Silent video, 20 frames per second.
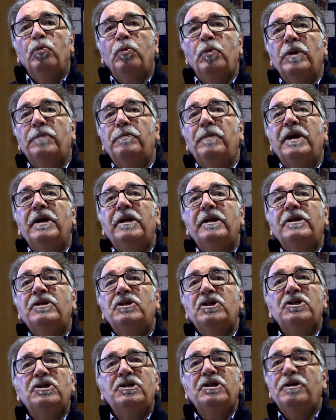we're beginning
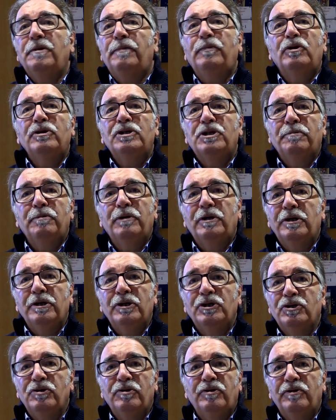to see the
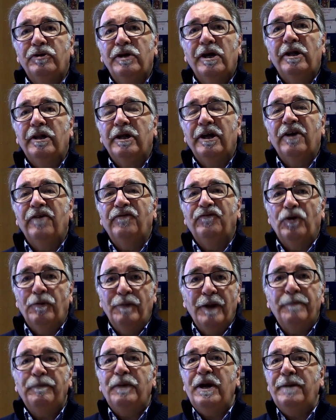possibilities of the reality
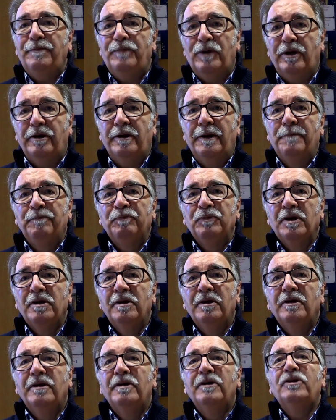from the paper
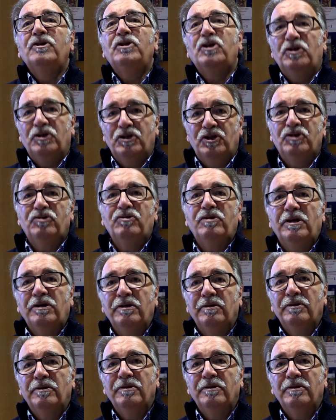to the street,